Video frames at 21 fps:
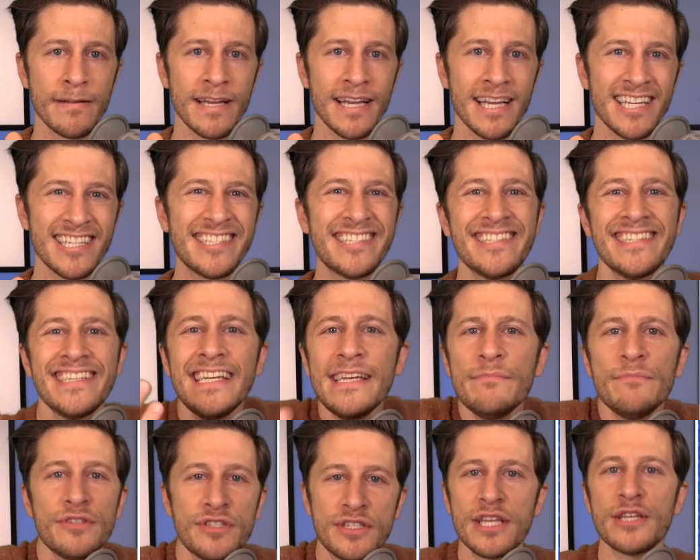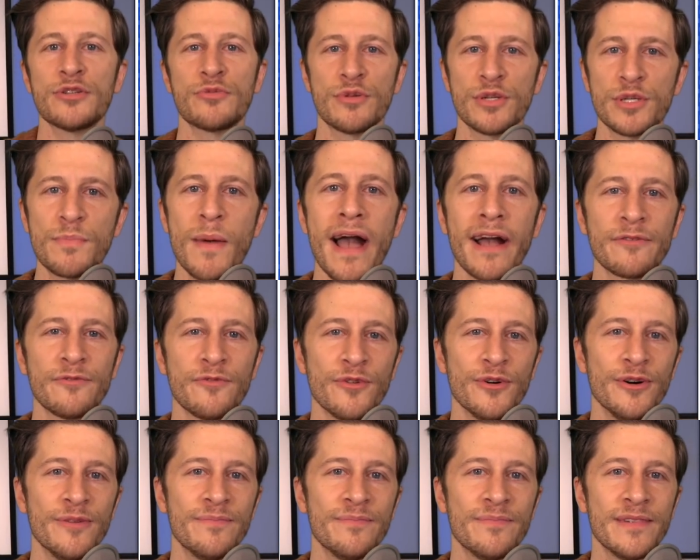seems
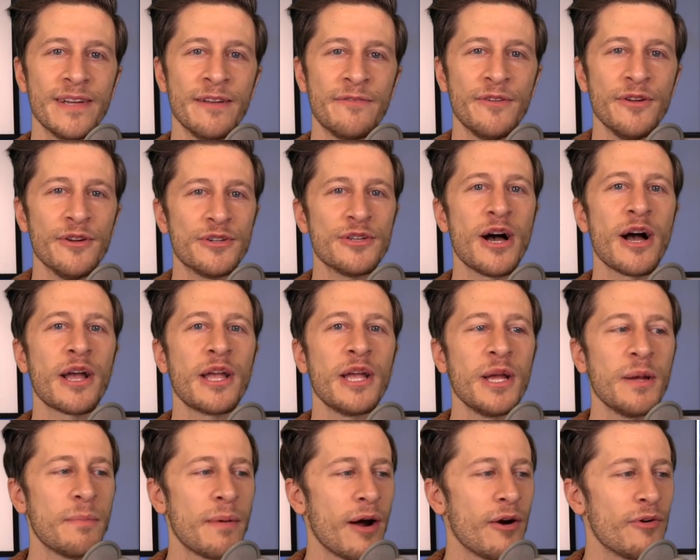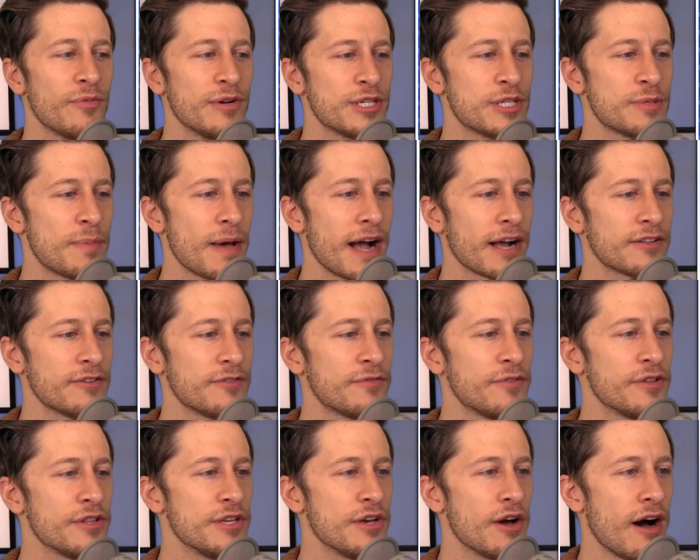disrespectful if you're talking about respect
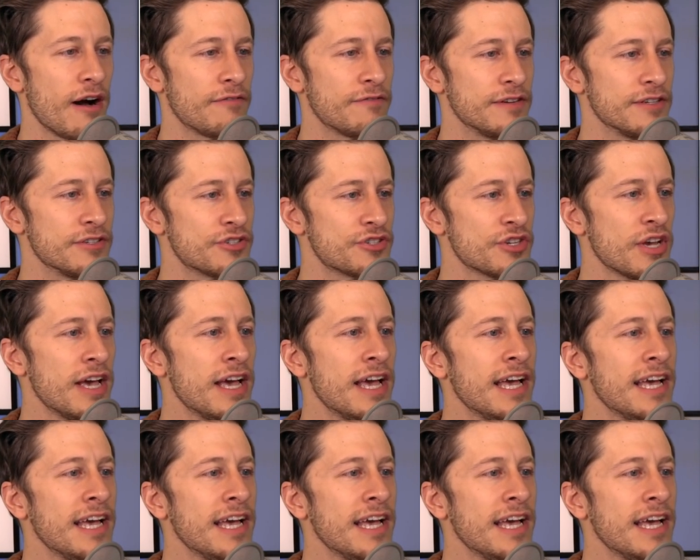for the office.